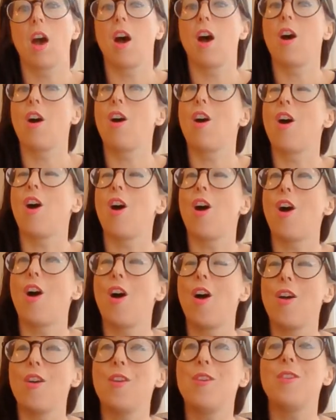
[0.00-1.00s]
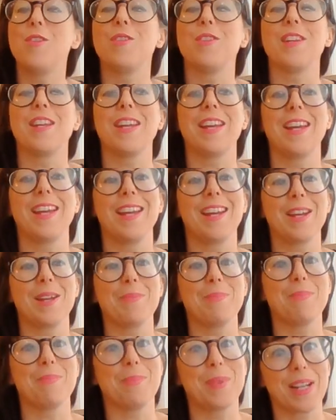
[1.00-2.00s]
our own
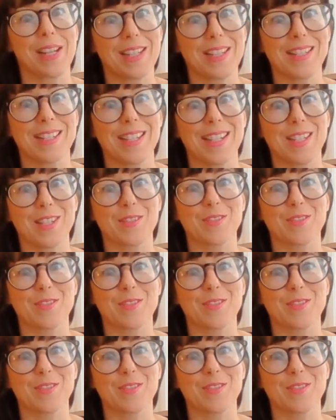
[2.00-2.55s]
inability